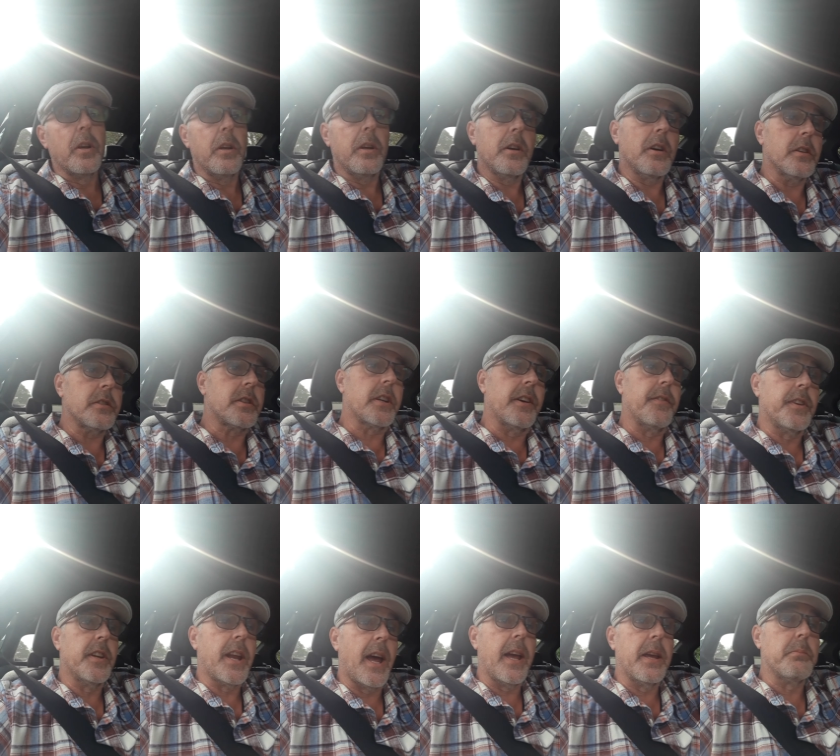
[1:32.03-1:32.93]
You got to give
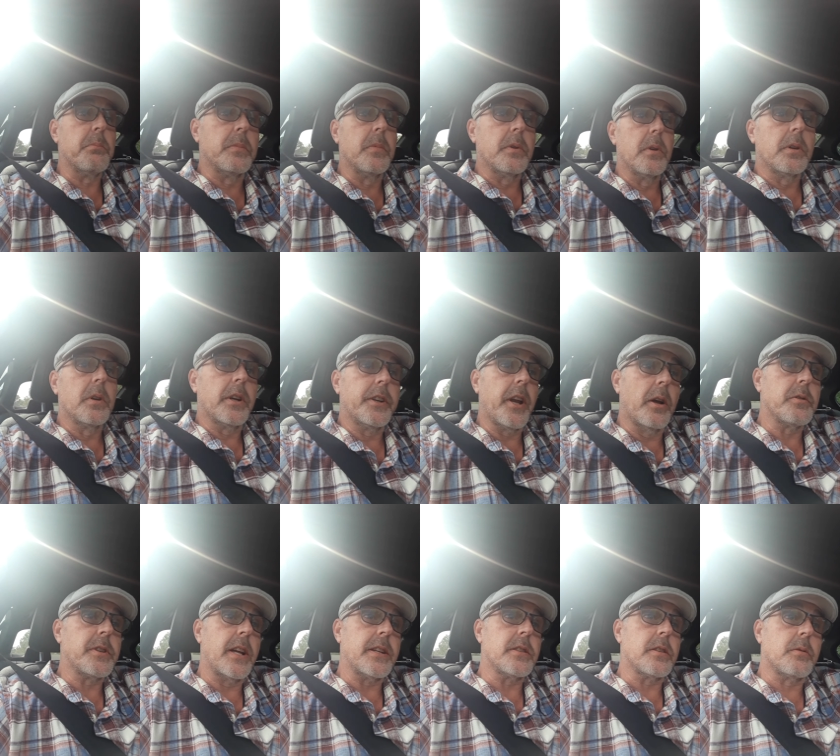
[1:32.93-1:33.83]
your name.
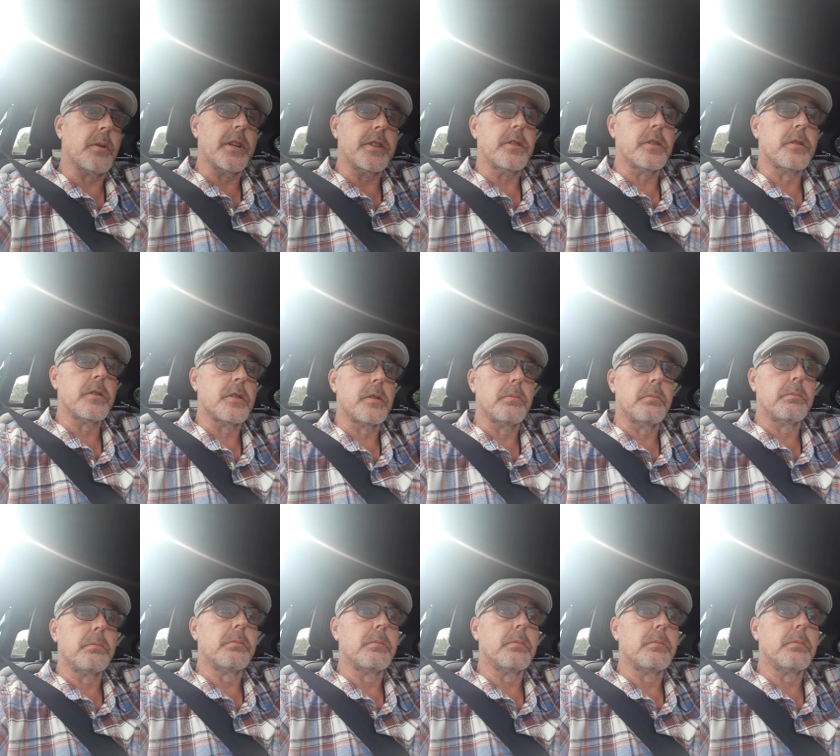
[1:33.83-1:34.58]
Don't answer questions.